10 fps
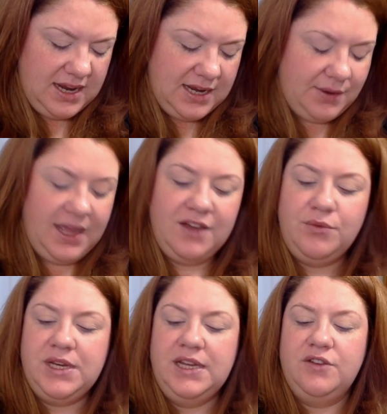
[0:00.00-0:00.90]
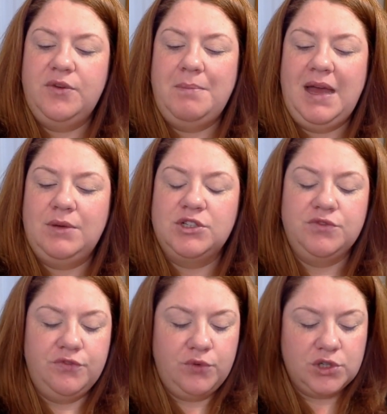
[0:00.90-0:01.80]
Now I have one here from MAC, which
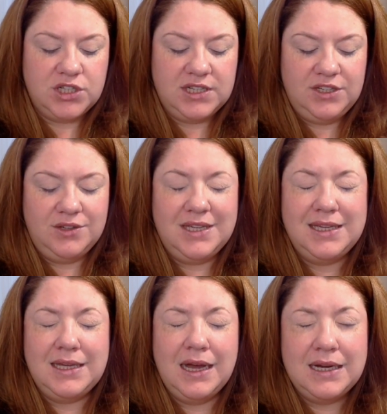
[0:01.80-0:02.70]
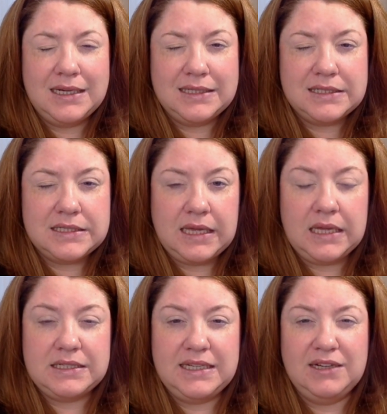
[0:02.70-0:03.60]
unfortunately you can't
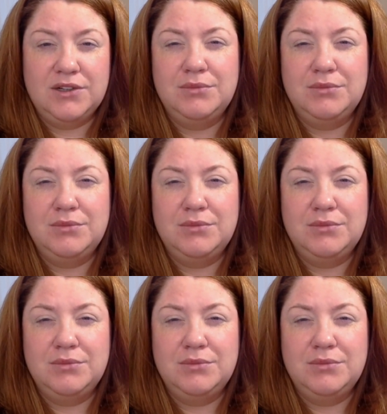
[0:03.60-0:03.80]
get here.